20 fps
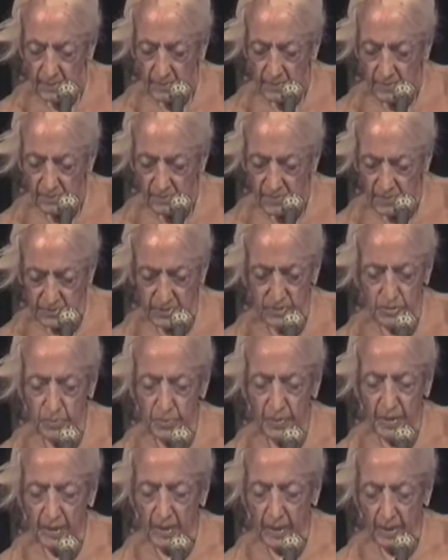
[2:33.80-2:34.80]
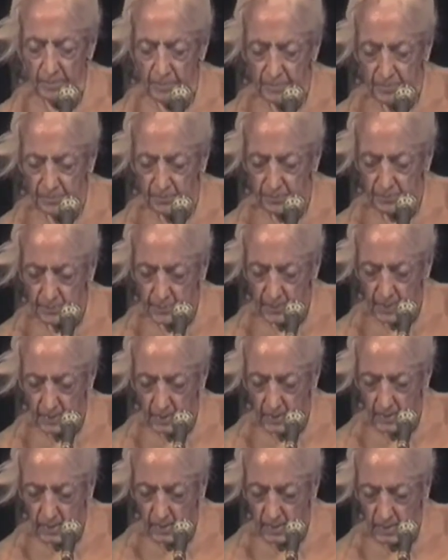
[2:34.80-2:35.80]
for the speaker.
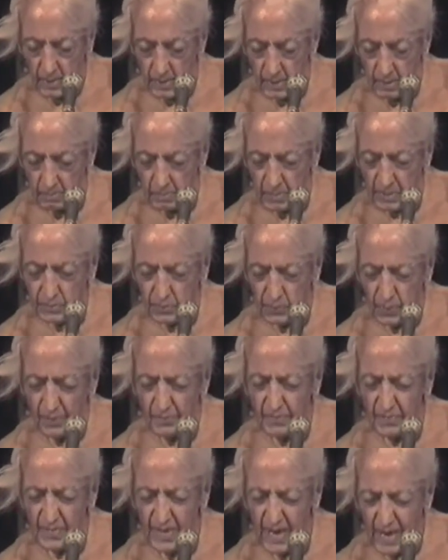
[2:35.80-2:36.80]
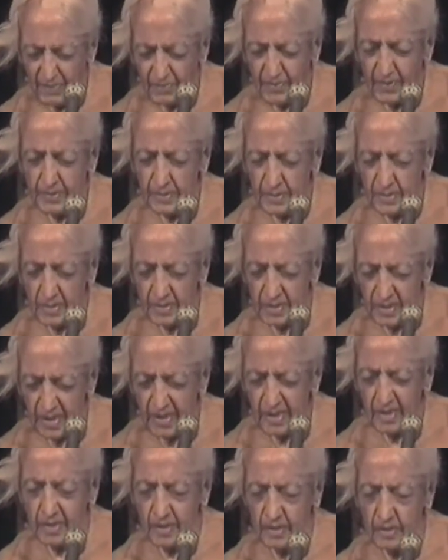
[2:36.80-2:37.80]
But we have never
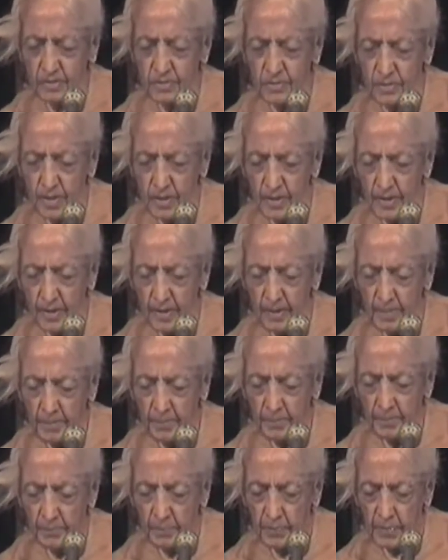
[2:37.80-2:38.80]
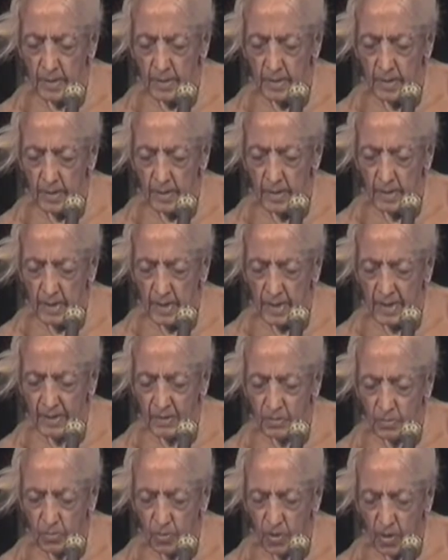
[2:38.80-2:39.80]
seriously
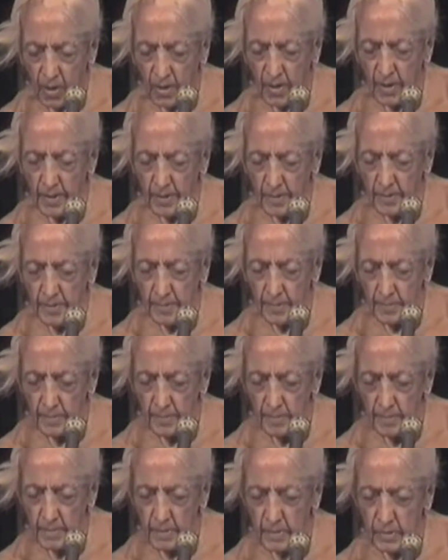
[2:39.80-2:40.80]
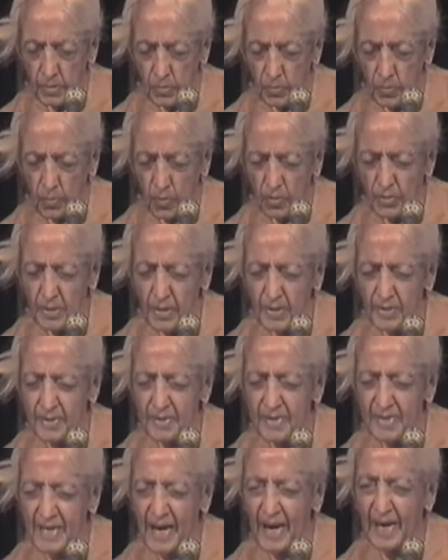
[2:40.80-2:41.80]
inquired into what is
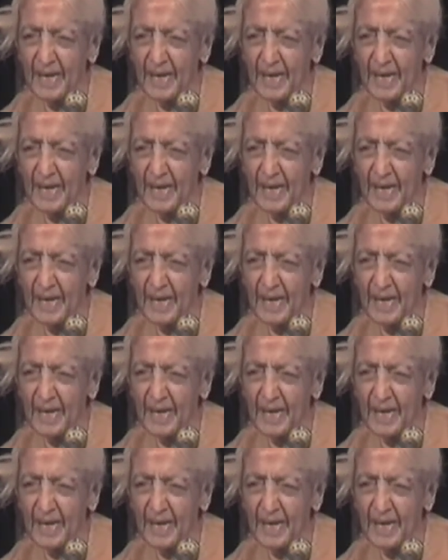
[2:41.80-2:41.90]
dying.